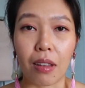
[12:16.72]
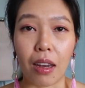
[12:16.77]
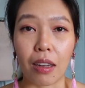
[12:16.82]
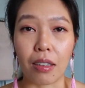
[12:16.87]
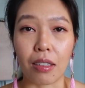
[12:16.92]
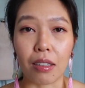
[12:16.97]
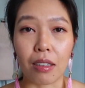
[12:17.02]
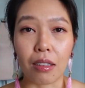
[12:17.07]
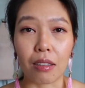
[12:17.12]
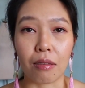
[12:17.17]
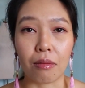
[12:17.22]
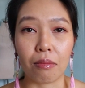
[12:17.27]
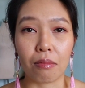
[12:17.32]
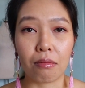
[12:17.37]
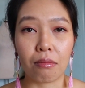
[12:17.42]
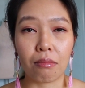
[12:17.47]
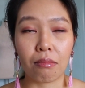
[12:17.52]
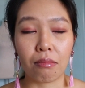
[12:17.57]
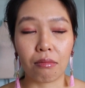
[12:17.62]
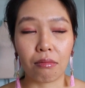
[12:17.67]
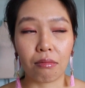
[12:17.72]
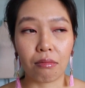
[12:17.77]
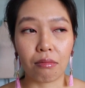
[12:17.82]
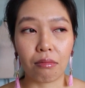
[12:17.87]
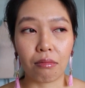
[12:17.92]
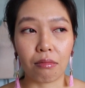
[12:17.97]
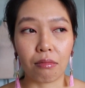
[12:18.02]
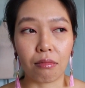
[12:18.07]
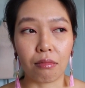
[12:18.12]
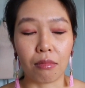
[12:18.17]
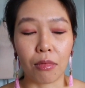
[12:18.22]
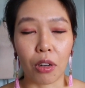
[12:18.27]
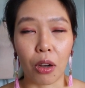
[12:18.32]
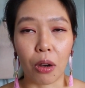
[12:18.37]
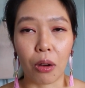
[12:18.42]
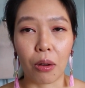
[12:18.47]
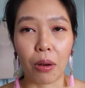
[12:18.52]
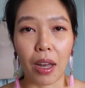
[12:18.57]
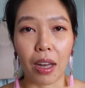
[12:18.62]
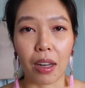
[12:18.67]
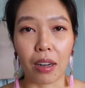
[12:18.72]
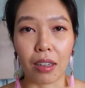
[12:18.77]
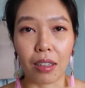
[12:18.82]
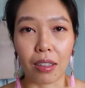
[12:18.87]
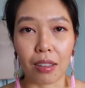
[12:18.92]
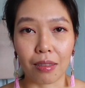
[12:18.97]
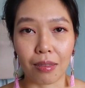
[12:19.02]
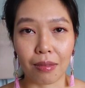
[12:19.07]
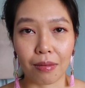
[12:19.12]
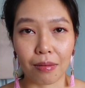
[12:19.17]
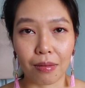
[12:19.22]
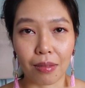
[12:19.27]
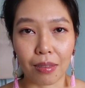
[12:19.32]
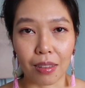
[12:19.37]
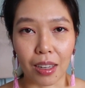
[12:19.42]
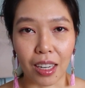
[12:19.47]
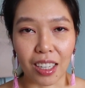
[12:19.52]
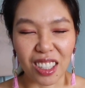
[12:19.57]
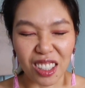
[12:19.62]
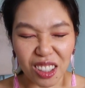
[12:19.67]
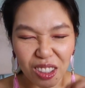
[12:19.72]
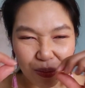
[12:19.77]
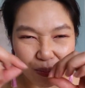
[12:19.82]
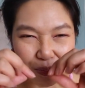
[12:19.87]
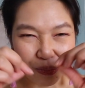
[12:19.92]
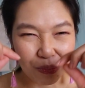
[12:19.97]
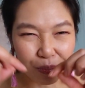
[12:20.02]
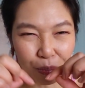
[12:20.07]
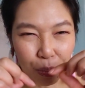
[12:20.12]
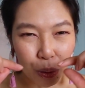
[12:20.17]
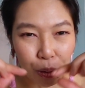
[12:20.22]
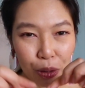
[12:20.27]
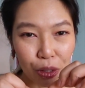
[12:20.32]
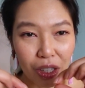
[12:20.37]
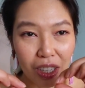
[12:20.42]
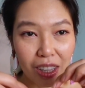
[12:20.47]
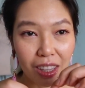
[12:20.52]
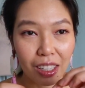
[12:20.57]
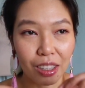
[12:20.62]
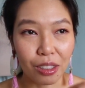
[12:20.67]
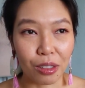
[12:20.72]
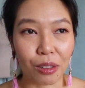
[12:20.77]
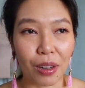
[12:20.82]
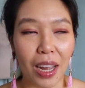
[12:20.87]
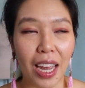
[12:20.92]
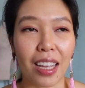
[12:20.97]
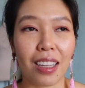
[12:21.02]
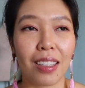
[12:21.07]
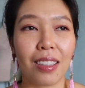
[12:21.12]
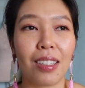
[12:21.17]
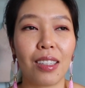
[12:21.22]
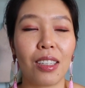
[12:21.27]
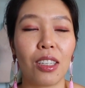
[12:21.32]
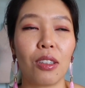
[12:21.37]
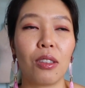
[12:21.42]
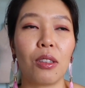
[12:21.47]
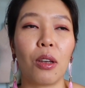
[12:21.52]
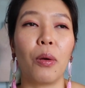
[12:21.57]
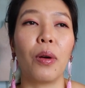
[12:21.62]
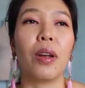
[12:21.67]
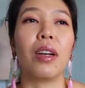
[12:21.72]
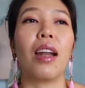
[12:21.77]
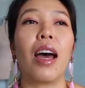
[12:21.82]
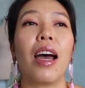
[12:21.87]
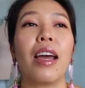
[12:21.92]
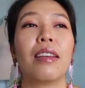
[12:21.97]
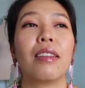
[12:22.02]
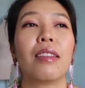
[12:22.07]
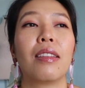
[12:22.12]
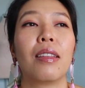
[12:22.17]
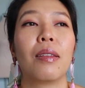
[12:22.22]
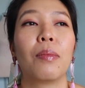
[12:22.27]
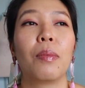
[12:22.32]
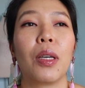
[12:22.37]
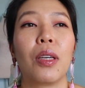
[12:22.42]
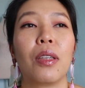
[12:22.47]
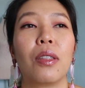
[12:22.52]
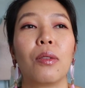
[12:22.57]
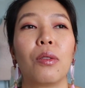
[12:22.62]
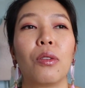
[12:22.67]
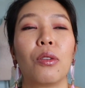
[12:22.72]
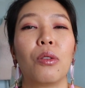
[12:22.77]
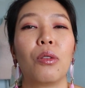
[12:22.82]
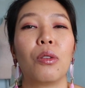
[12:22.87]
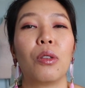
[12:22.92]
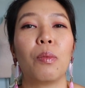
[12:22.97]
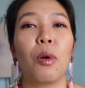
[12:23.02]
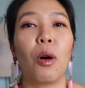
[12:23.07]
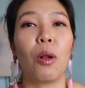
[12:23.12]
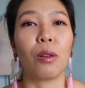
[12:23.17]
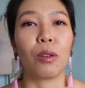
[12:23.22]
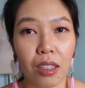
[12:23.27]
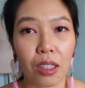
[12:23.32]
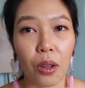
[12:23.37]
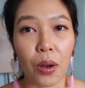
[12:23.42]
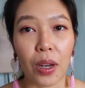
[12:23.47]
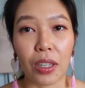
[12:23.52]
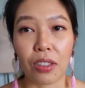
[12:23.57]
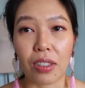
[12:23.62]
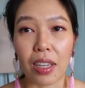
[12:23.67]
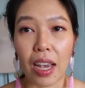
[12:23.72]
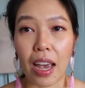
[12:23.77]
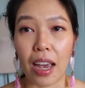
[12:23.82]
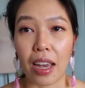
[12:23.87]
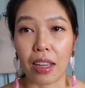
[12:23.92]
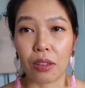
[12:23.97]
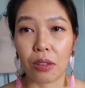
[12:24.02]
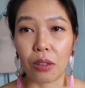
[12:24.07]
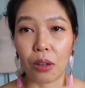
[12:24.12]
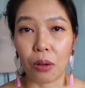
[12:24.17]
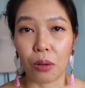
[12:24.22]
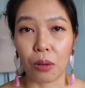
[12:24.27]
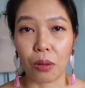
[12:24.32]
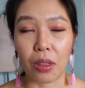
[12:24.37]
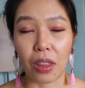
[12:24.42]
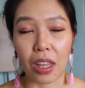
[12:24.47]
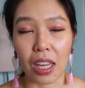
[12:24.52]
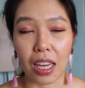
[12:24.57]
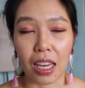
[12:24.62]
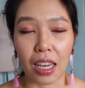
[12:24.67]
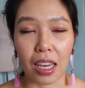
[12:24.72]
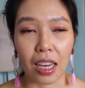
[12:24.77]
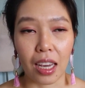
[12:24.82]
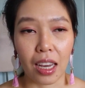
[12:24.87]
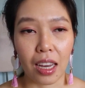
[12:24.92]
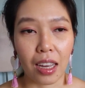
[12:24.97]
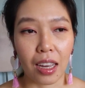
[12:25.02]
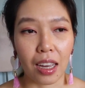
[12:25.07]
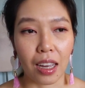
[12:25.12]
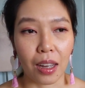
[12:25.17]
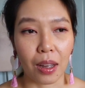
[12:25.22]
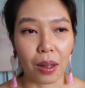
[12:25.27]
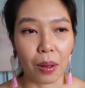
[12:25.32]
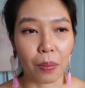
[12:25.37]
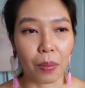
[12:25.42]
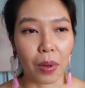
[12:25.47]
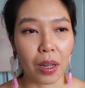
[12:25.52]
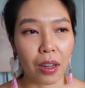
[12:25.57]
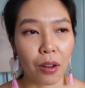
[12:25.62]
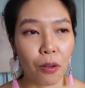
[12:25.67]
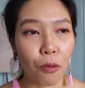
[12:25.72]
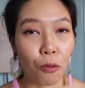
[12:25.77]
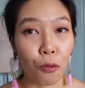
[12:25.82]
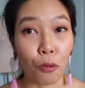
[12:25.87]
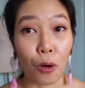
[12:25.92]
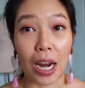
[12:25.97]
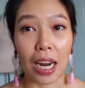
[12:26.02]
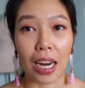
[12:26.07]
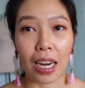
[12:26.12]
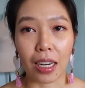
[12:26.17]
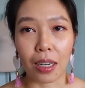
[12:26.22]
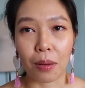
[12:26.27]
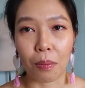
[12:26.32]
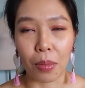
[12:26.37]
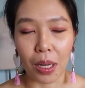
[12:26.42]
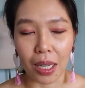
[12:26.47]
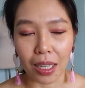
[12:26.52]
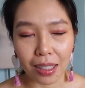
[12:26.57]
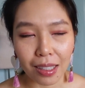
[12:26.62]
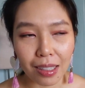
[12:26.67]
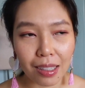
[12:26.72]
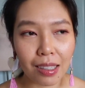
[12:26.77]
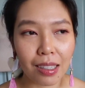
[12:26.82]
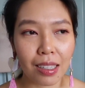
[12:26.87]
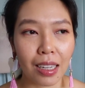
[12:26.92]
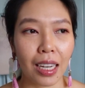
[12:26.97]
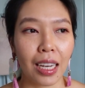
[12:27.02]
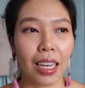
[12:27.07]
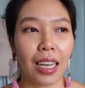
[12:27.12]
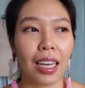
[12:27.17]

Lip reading: I didn't know how to... I didn't push in the little ends to sew it nice because it was too small. So I just hand sewed the frayed bits.